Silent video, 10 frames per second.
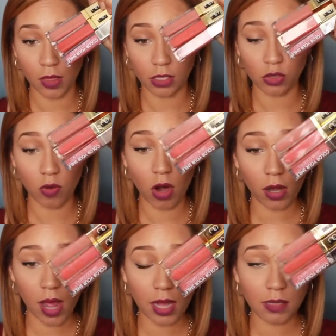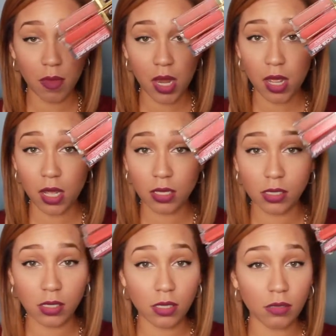the Gerard
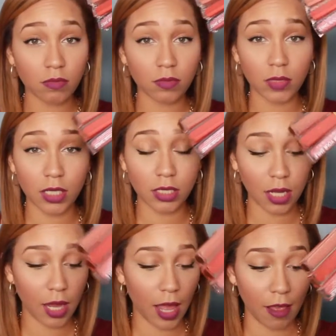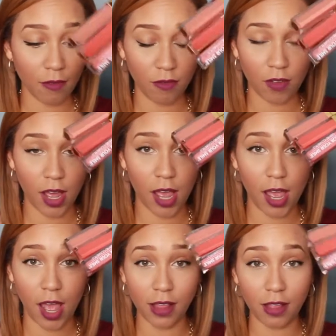Cosmetics, get your life.
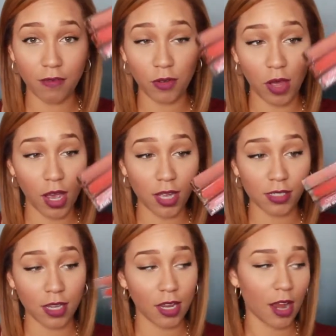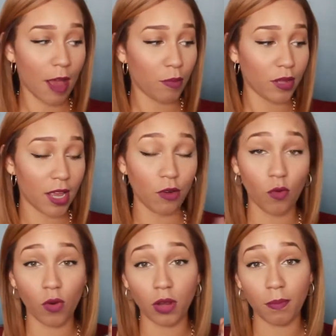I love you guys, and I plan
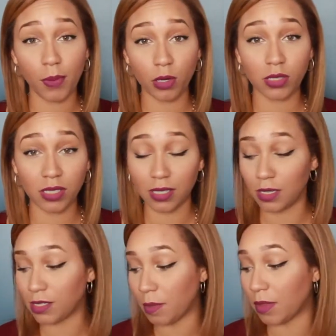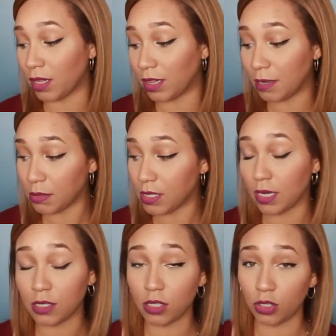on purchasing some of the
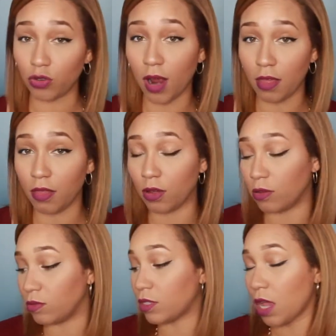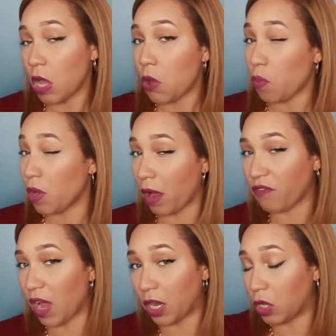lipsticks to try those when I
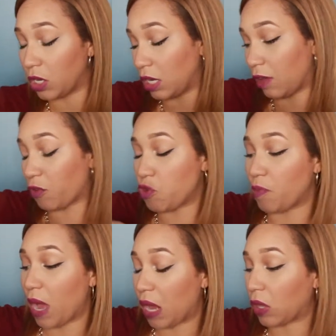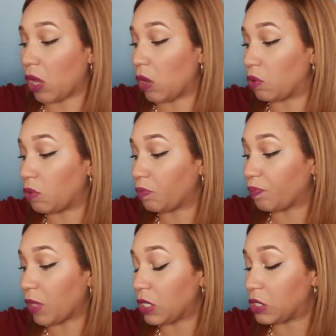find a good enough coupon code.
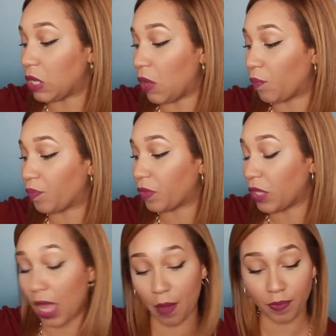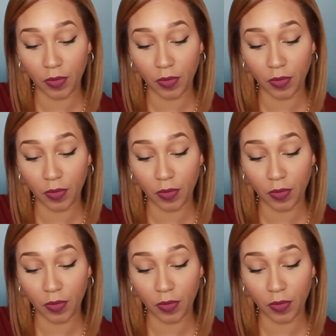So yeah,